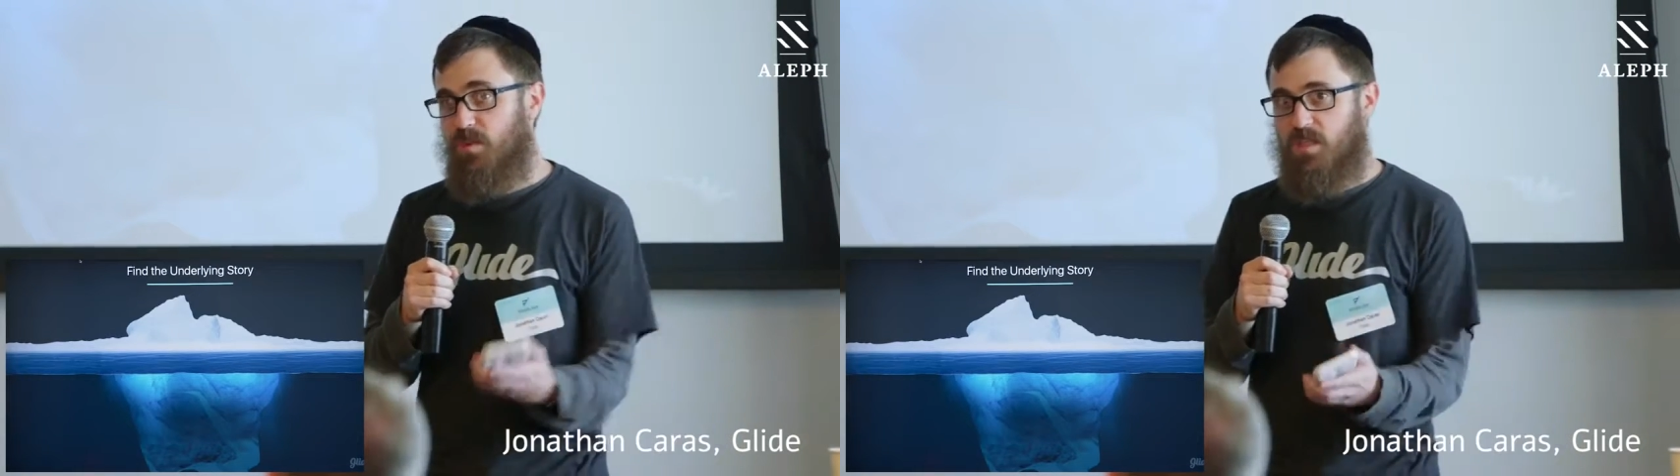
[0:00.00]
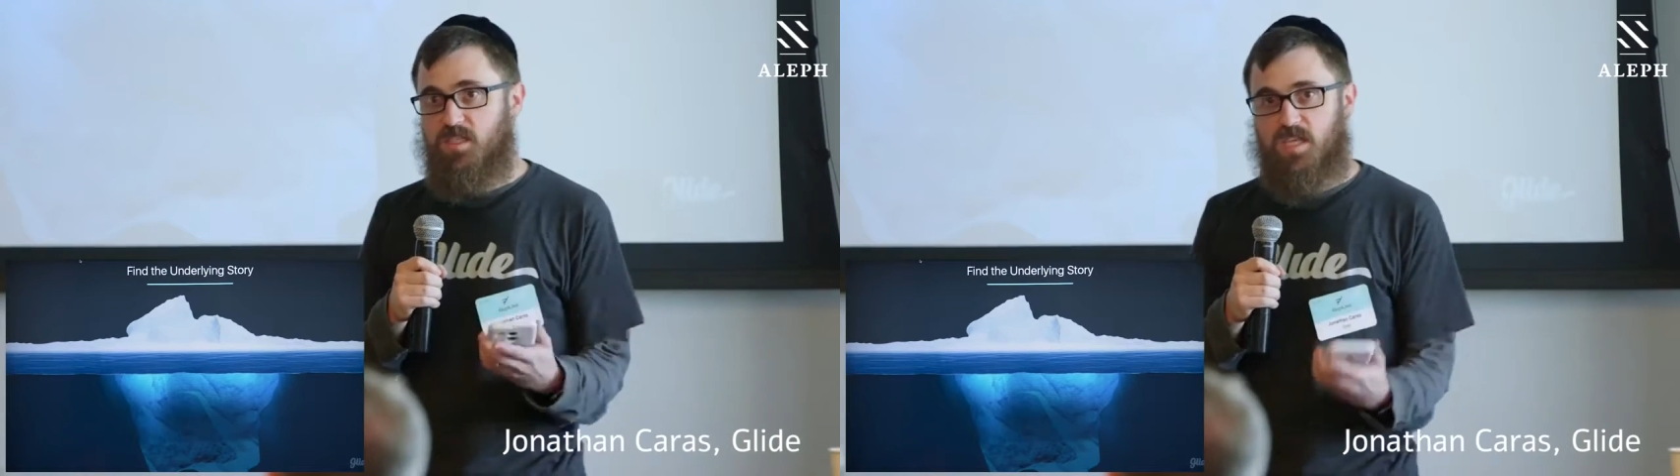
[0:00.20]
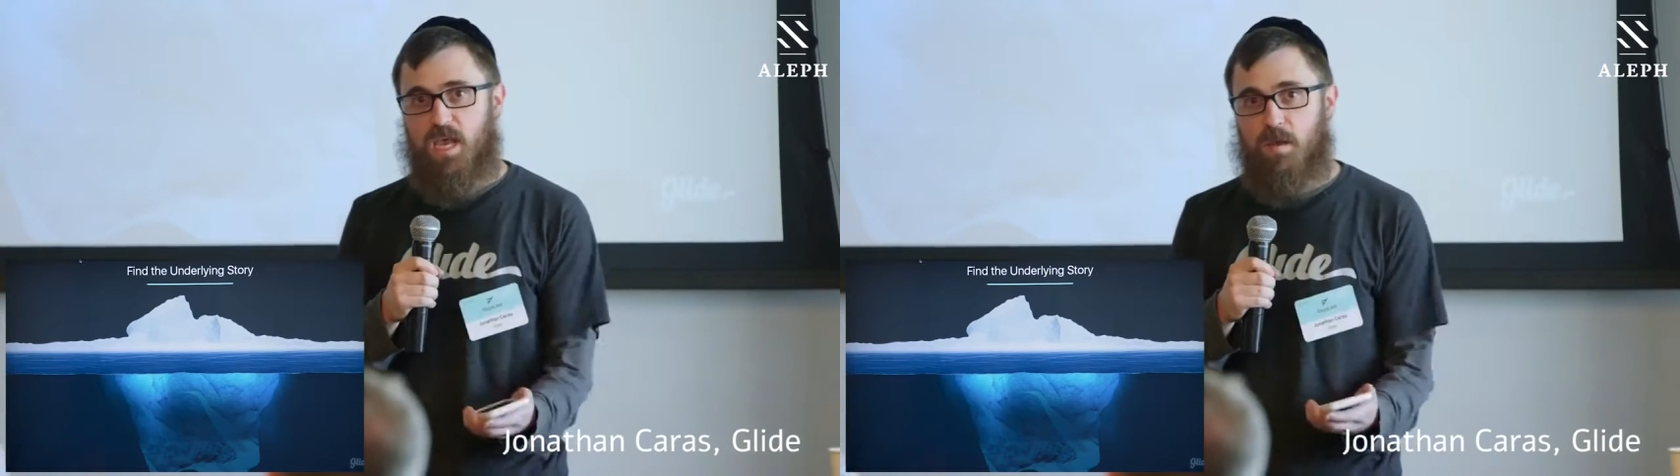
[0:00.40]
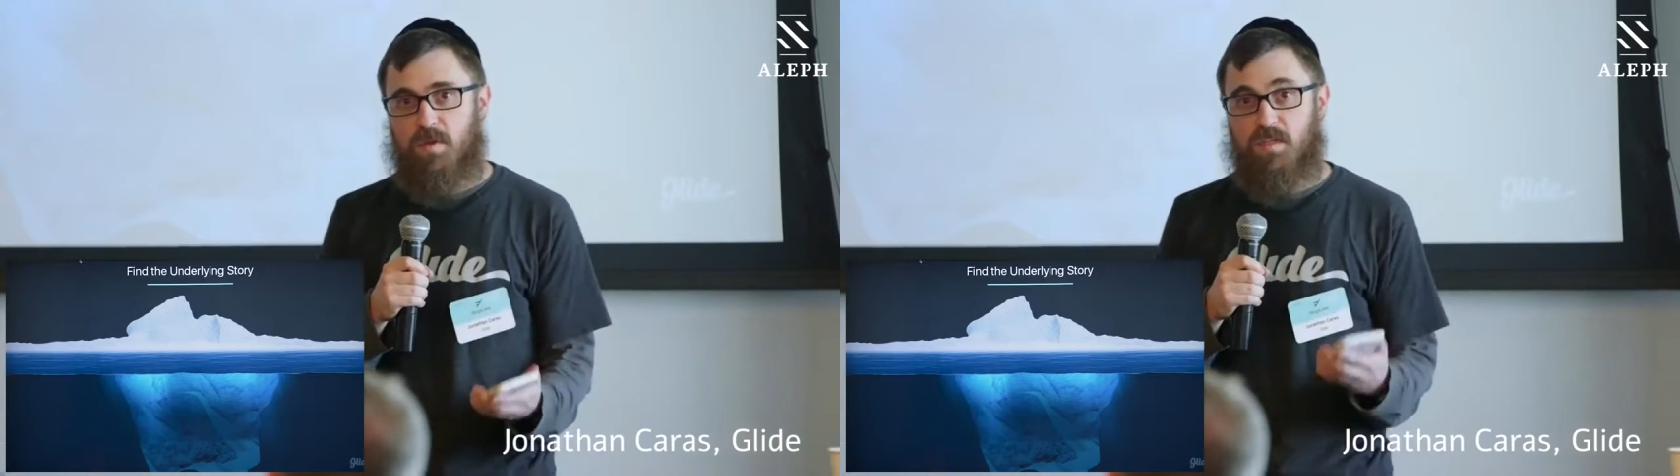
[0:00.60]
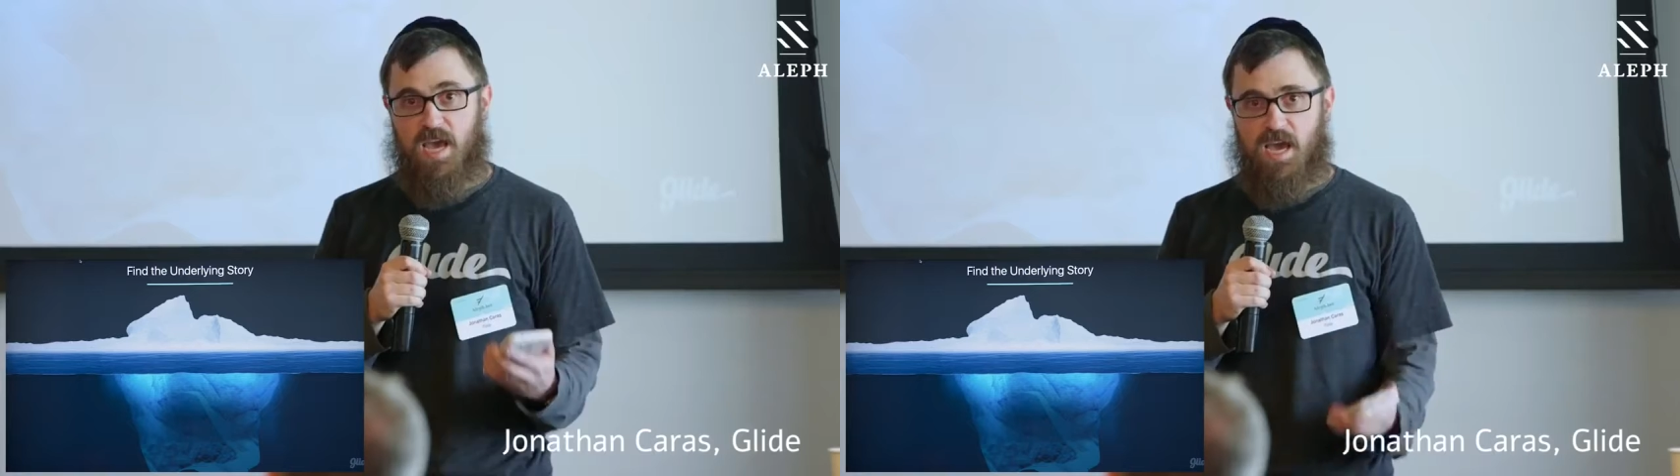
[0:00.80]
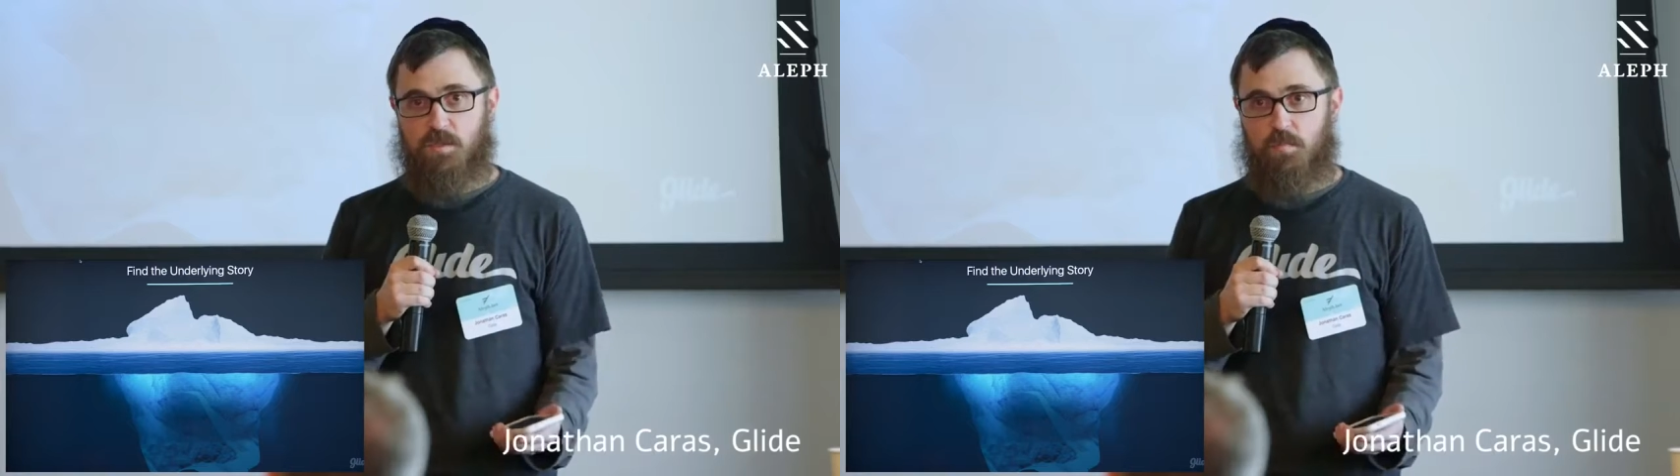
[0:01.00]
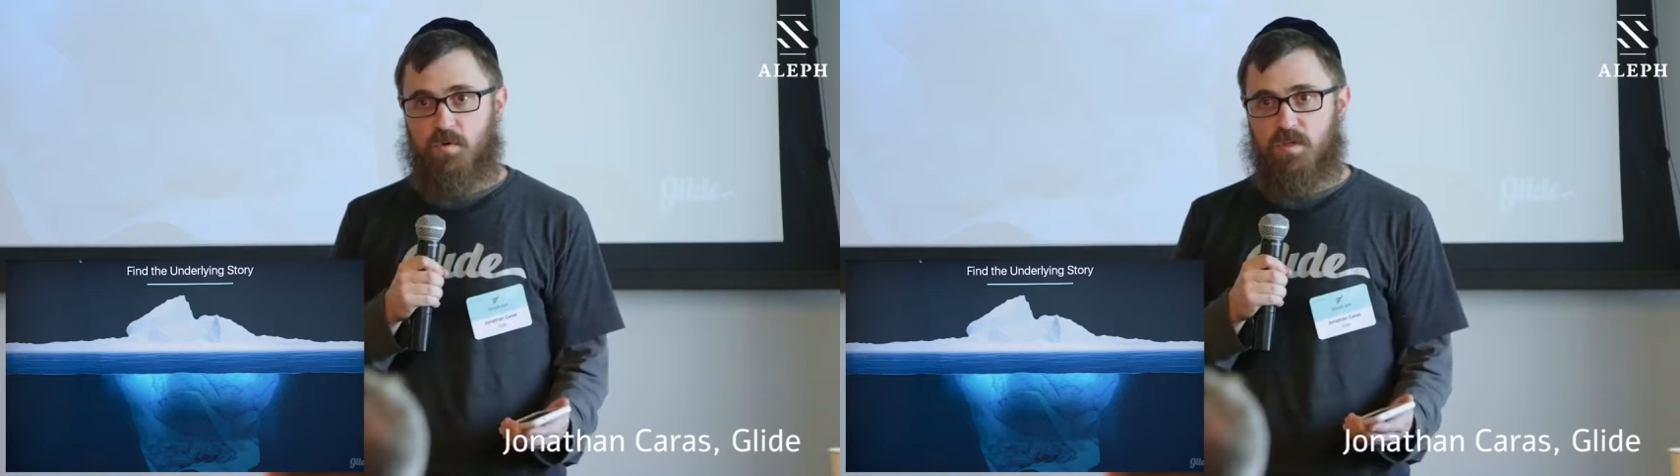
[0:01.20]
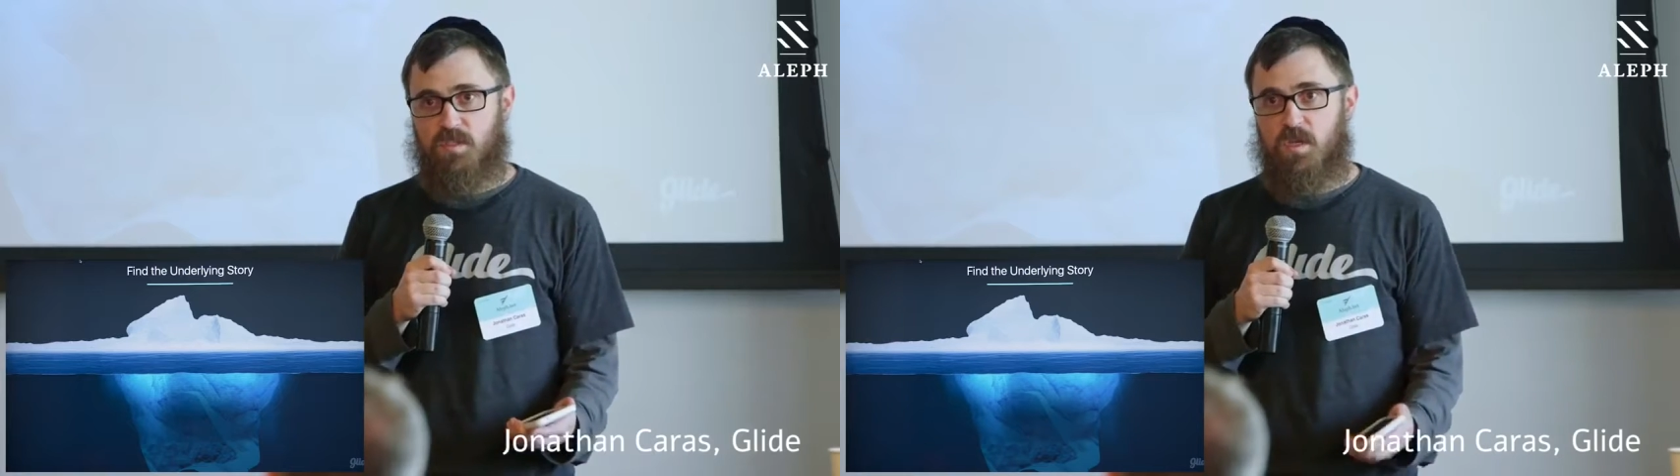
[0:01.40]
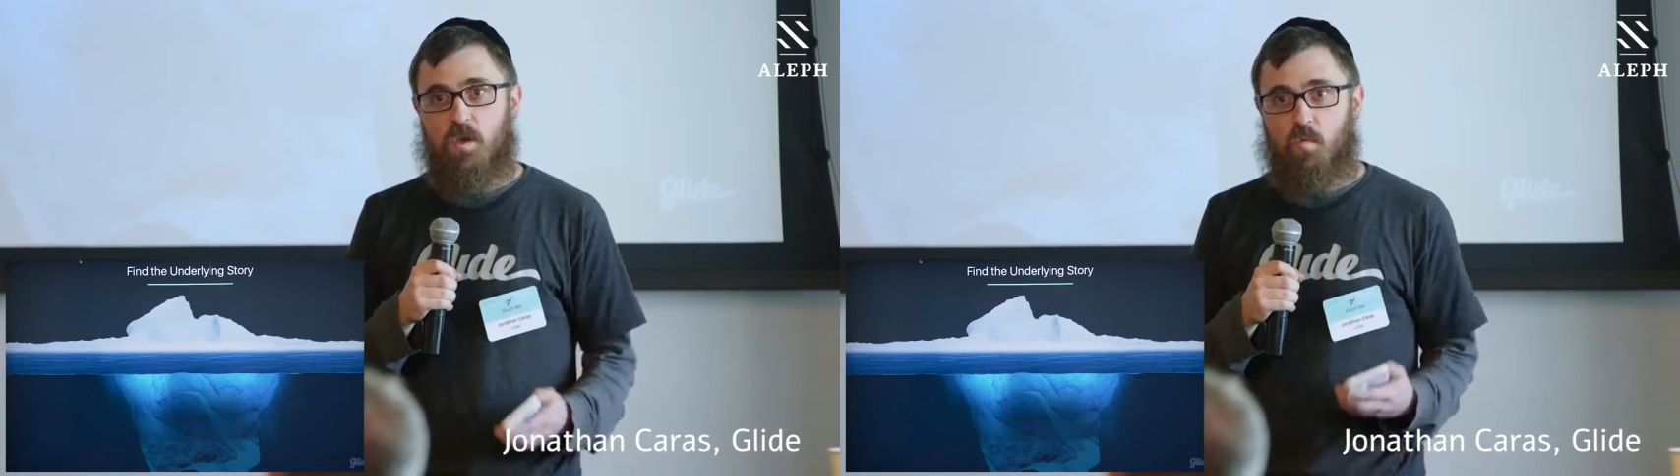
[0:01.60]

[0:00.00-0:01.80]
with the same dashboards